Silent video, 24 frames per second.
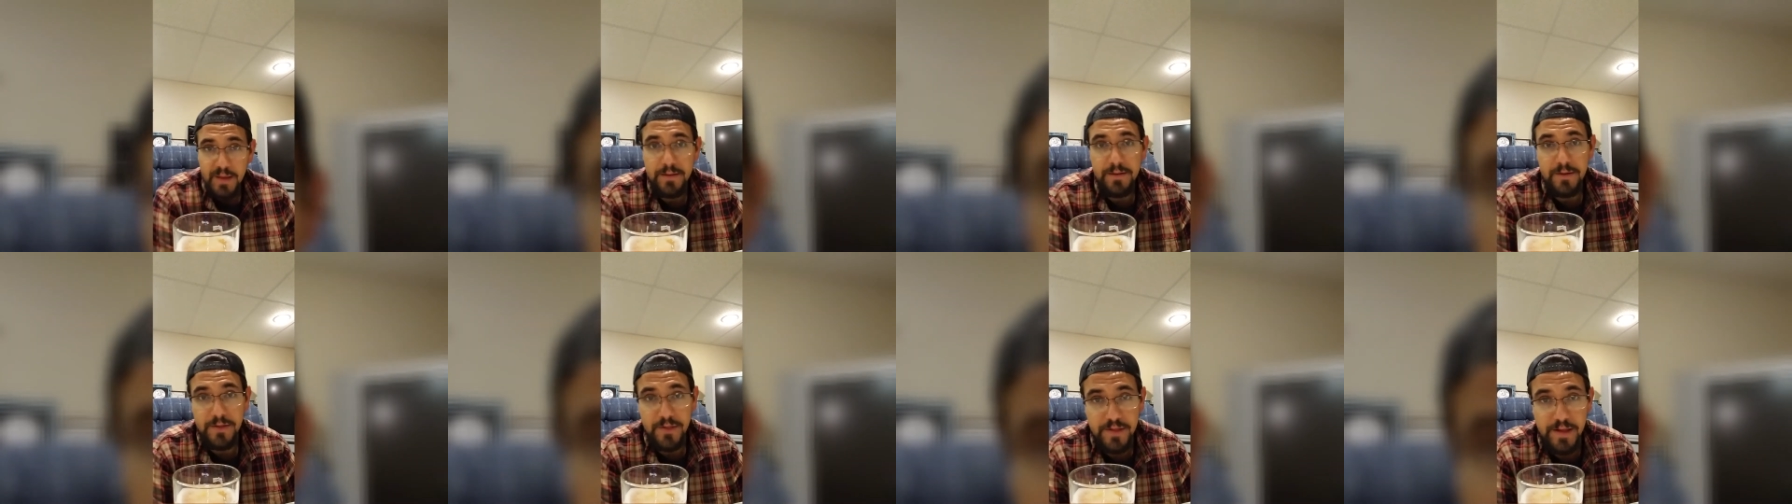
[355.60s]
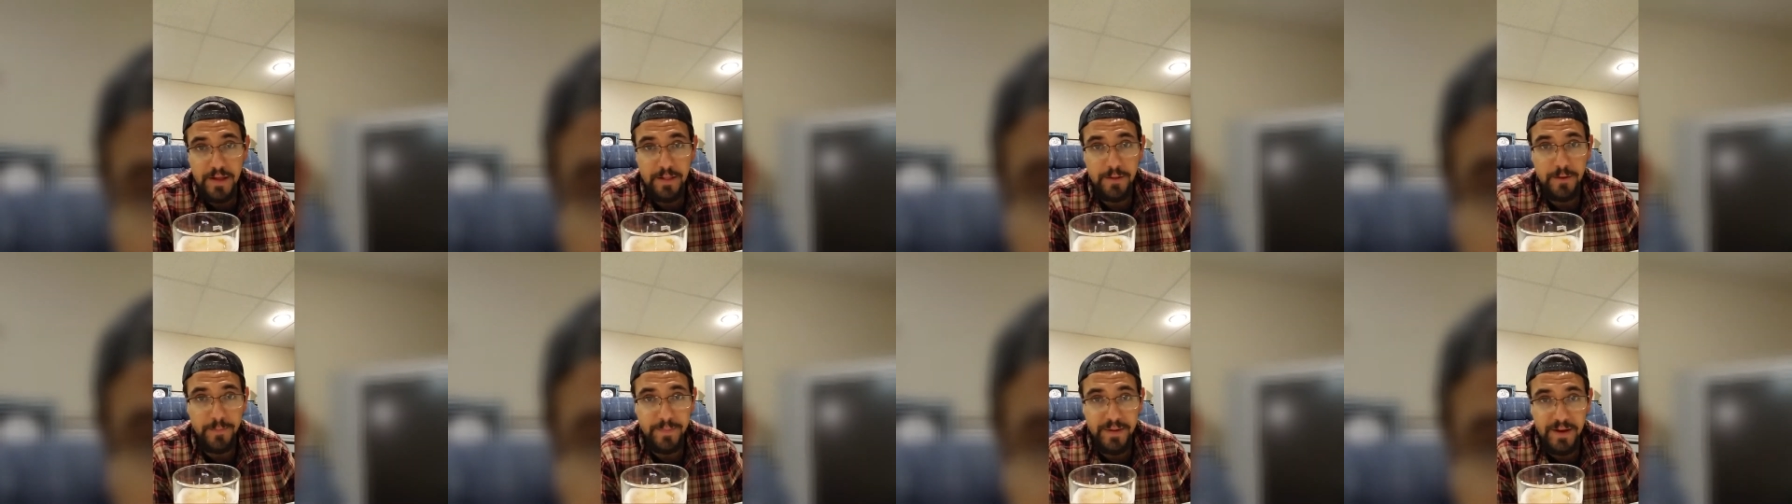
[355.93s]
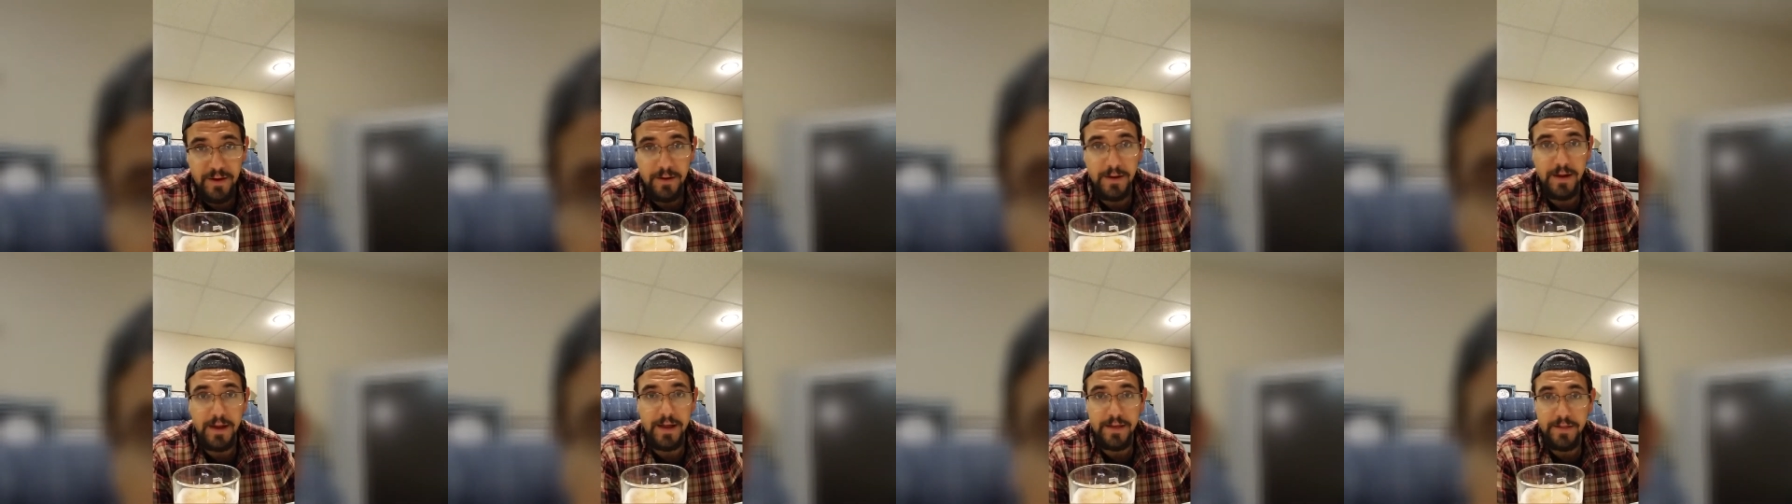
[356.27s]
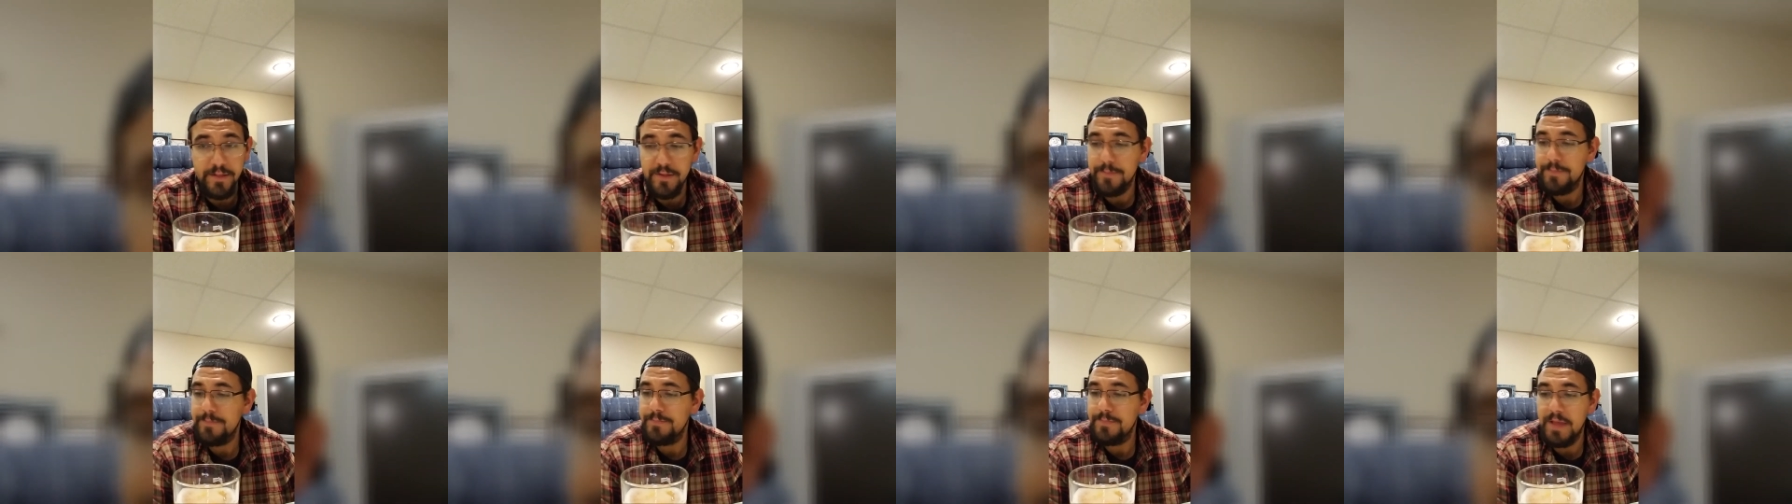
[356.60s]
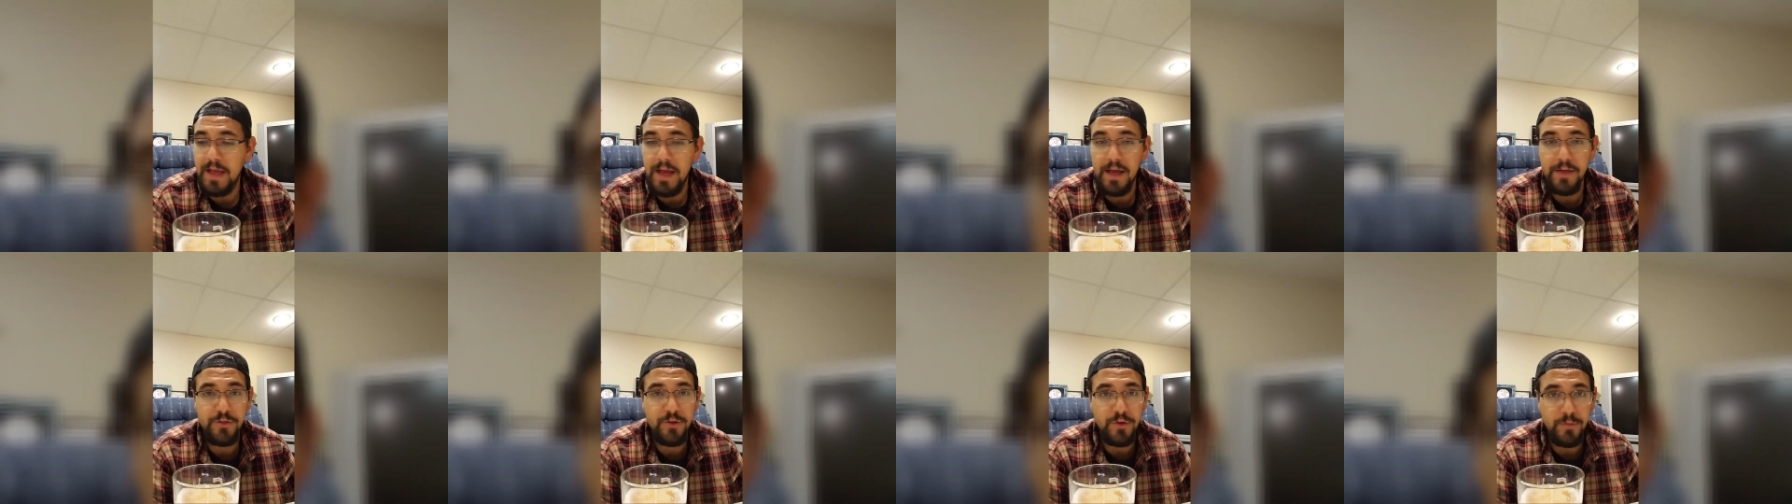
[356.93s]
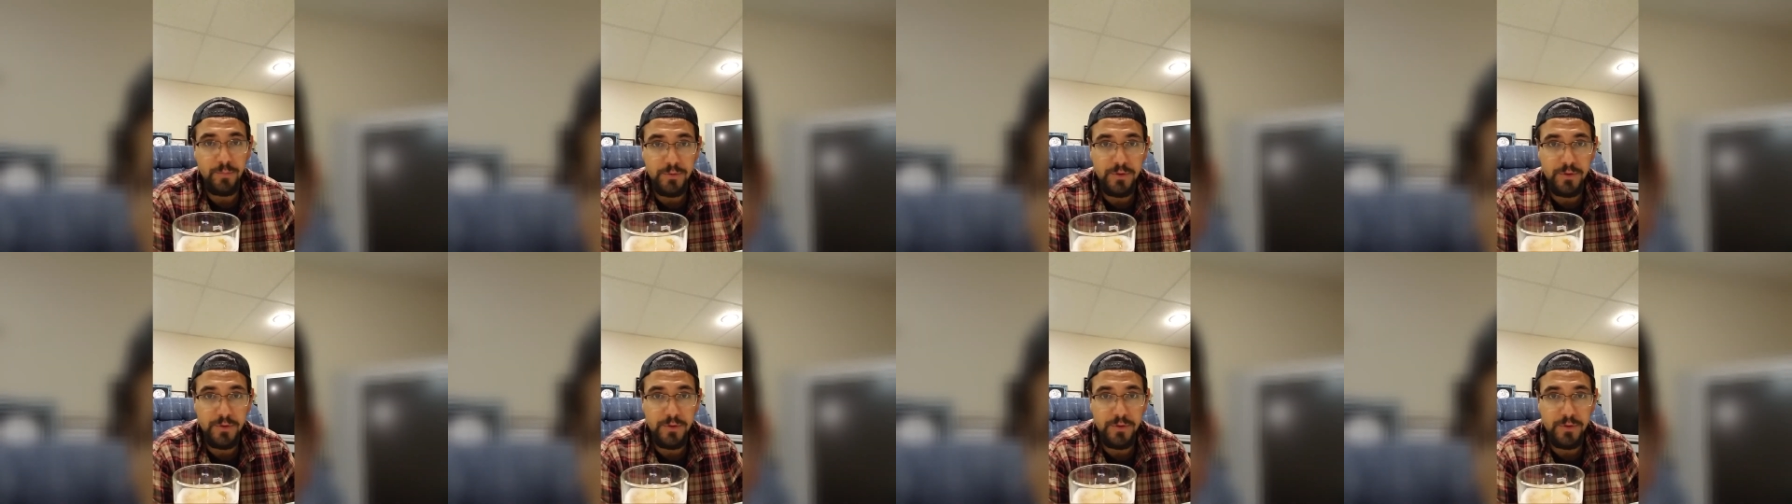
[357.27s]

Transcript: Stellar beer, guys. Oskar